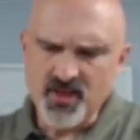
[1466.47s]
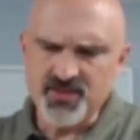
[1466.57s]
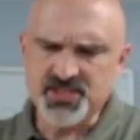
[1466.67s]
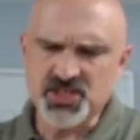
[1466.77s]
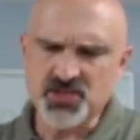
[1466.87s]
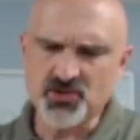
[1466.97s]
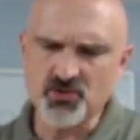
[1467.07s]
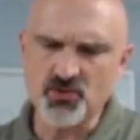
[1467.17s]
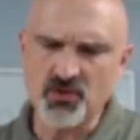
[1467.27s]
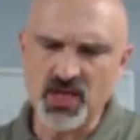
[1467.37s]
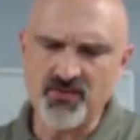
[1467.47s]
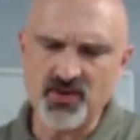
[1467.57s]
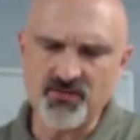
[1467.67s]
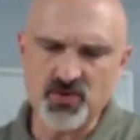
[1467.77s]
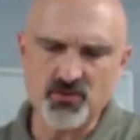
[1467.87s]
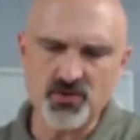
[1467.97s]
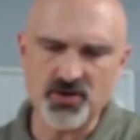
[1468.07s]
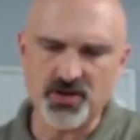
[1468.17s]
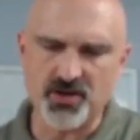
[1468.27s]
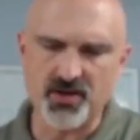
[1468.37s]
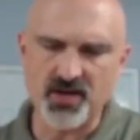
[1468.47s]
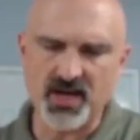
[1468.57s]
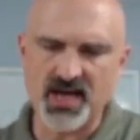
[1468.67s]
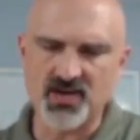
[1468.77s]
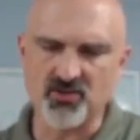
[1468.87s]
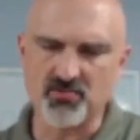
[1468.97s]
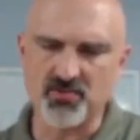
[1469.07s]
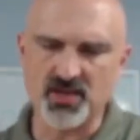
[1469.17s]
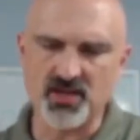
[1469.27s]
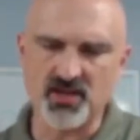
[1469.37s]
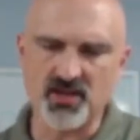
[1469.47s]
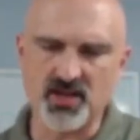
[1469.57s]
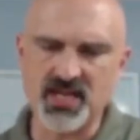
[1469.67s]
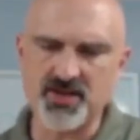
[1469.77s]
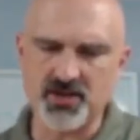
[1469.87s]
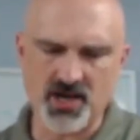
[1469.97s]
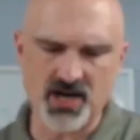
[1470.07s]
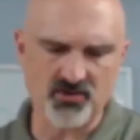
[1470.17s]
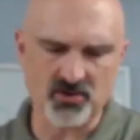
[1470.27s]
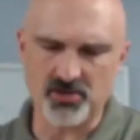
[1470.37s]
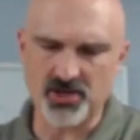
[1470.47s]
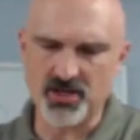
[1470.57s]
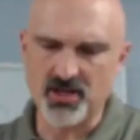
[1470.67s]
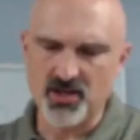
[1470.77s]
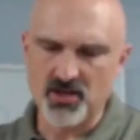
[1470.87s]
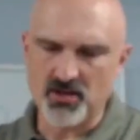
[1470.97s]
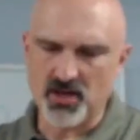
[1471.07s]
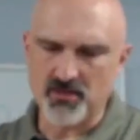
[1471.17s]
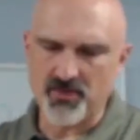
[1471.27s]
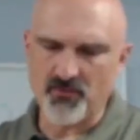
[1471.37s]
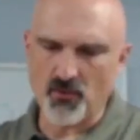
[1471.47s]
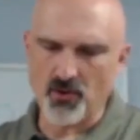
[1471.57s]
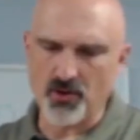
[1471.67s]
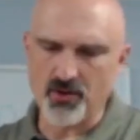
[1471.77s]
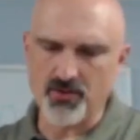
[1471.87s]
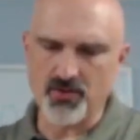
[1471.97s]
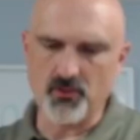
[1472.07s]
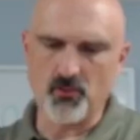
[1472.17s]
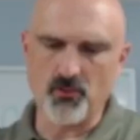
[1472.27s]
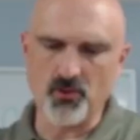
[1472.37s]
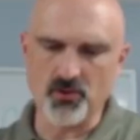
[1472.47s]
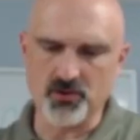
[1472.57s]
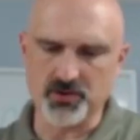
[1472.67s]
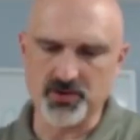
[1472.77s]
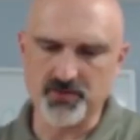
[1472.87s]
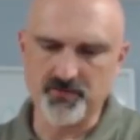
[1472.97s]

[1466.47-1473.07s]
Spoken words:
This is true even if you could honorably keep it honorably before the world.